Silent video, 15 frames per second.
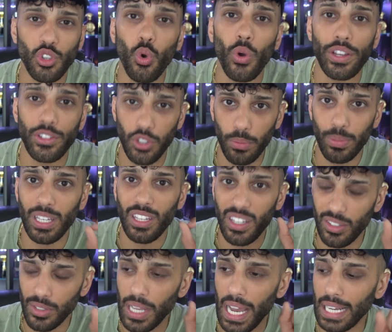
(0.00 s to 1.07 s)
going to be
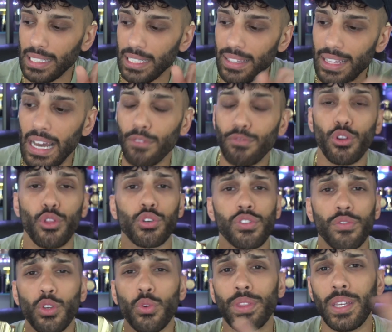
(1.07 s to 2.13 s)
exactly that. For those
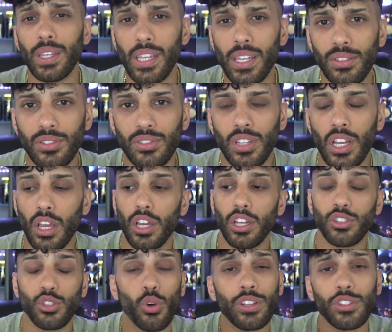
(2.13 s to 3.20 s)
of you in the East,
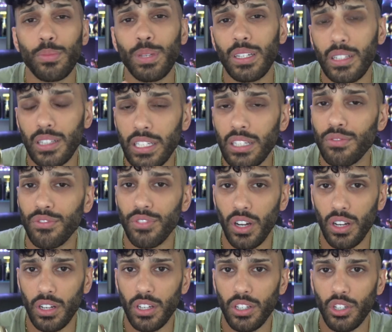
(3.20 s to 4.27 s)
it's going to be a clean
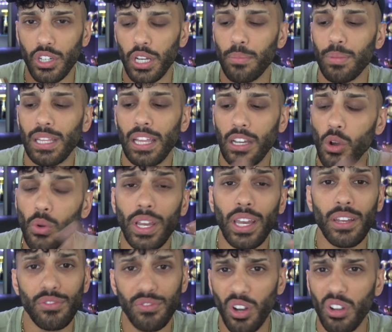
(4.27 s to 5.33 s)
funk. You're going to be like,
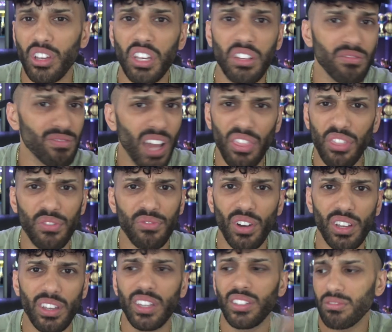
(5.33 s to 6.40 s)
okay, funky, not the
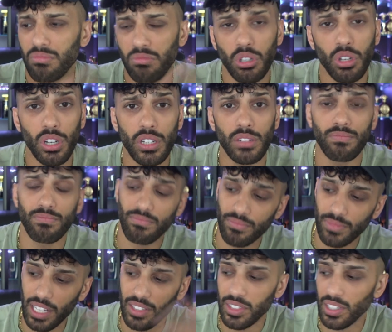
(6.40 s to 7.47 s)
funkiest, good.
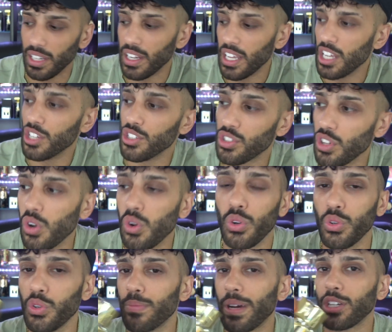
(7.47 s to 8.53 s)
That's it. So
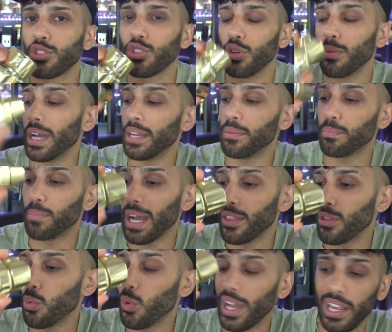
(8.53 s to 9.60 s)
Oud Maktum, and by
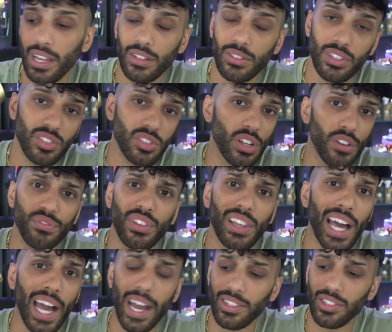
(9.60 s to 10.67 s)
the way, this stuff
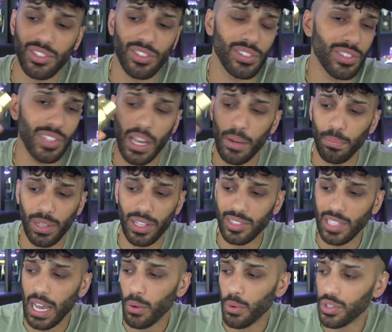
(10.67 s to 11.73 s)
lasts 10 plus
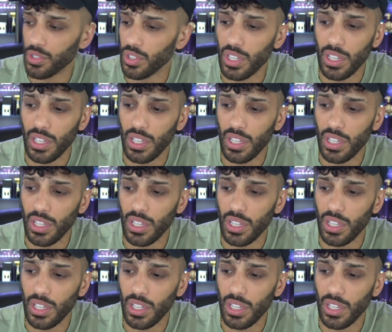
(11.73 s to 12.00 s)
hours